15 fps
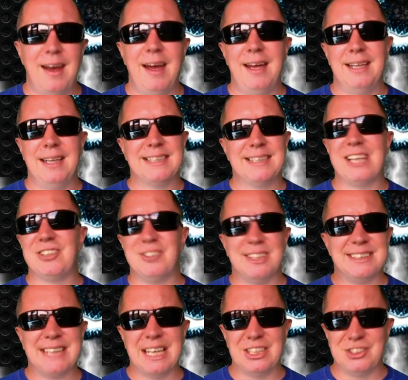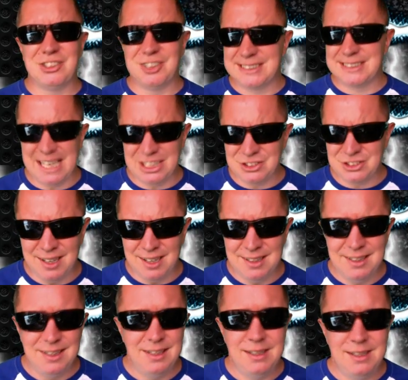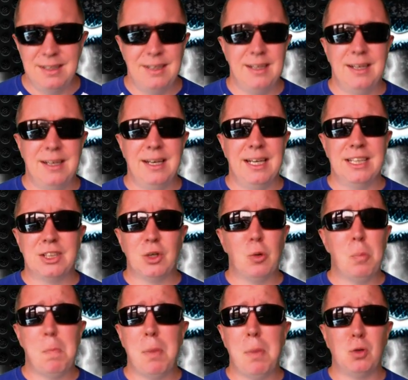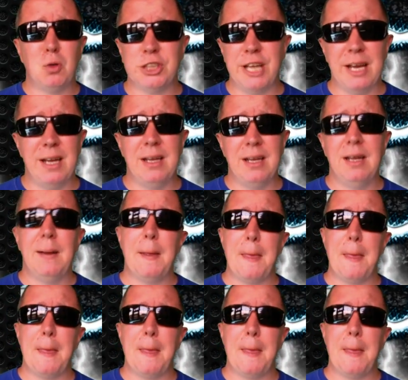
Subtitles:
etc, etc, etc. It's all bullshit.